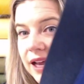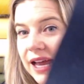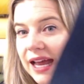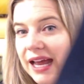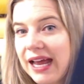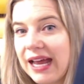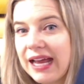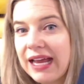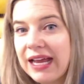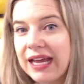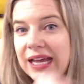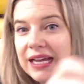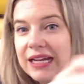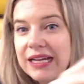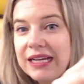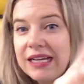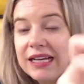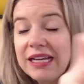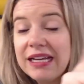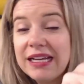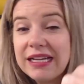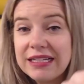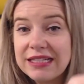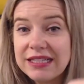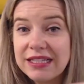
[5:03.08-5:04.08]
and
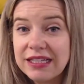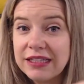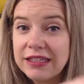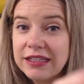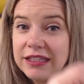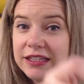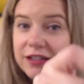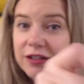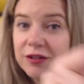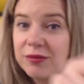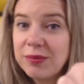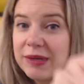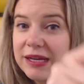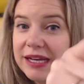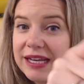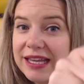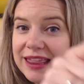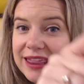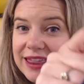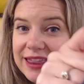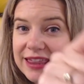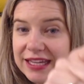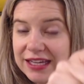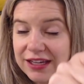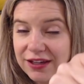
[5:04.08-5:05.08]
it's a little bit
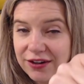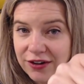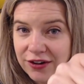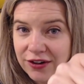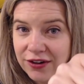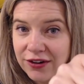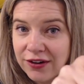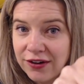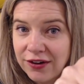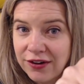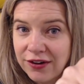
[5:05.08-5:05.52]
thicker.